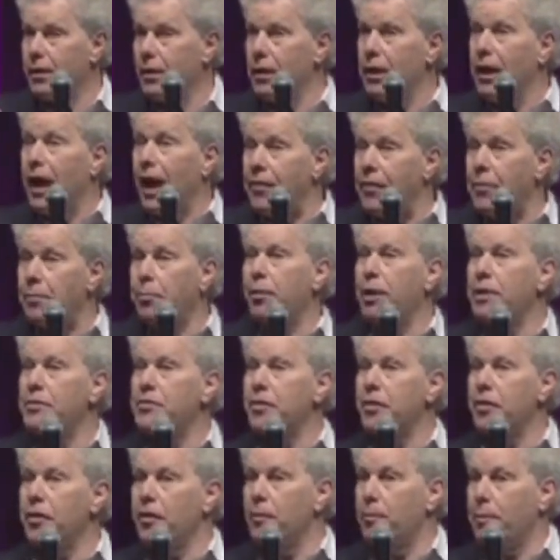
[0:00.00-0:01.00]
and the
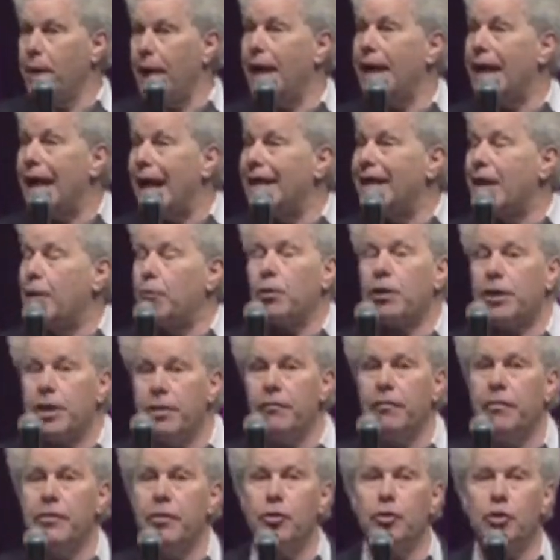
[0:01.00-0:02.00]
president of the bank, and they were
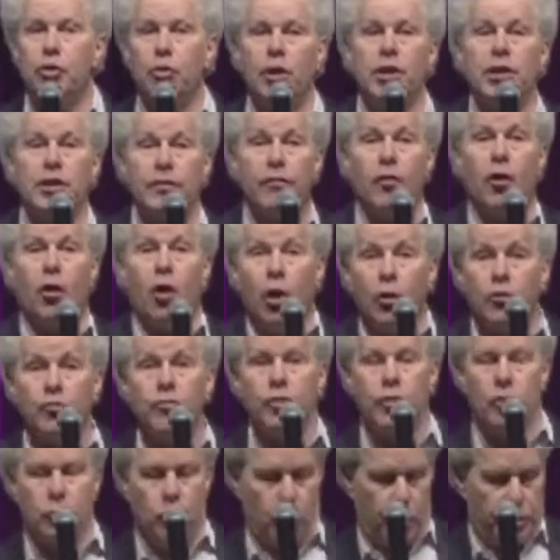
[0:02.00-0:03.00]
given their choice of
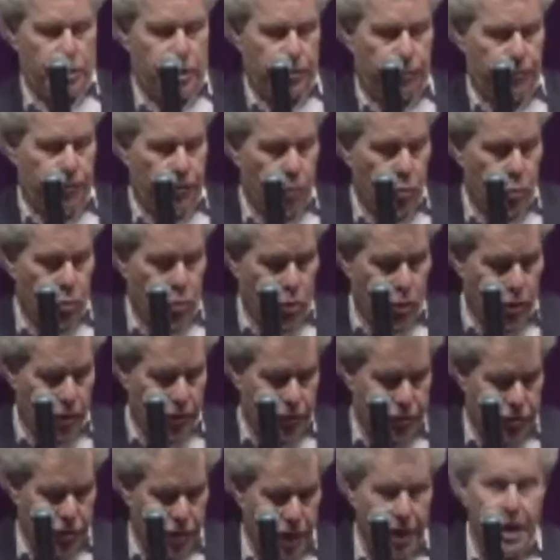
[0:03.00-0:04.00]
101 different
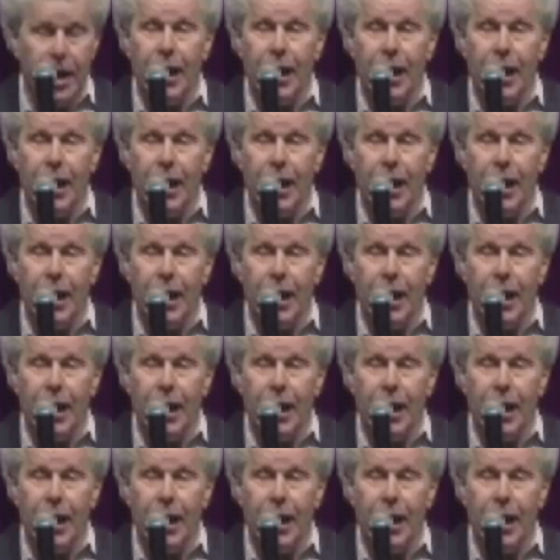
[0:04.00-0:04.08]
awards.